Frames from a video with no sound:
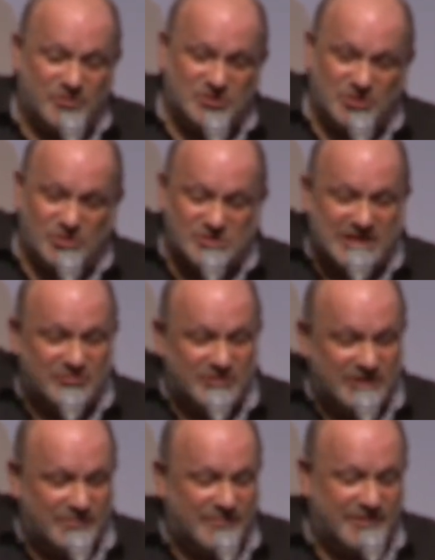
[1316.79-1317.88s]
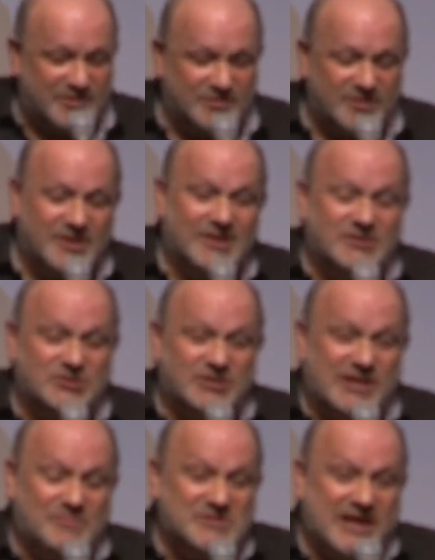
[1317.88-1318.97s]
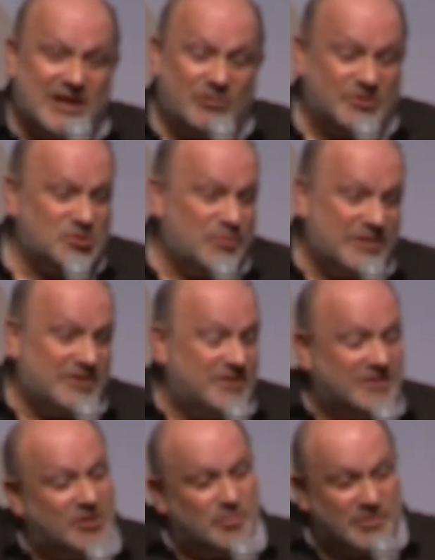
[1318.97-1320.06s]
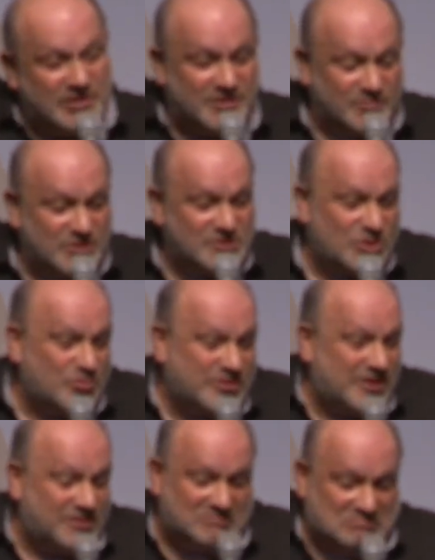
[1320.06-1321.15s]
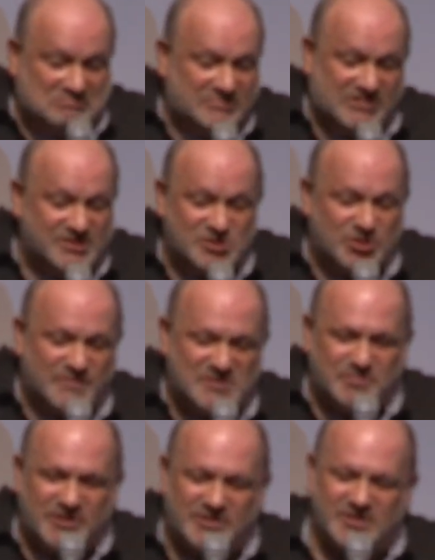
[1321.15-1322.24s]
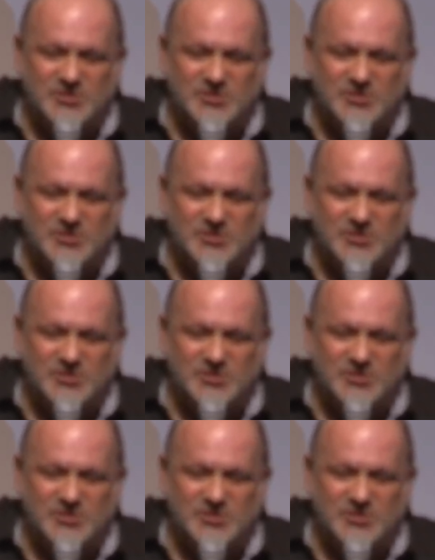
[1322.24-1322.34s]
She goes down the elevator, she comes out, it's already another building because the hotel didn't serve as a building.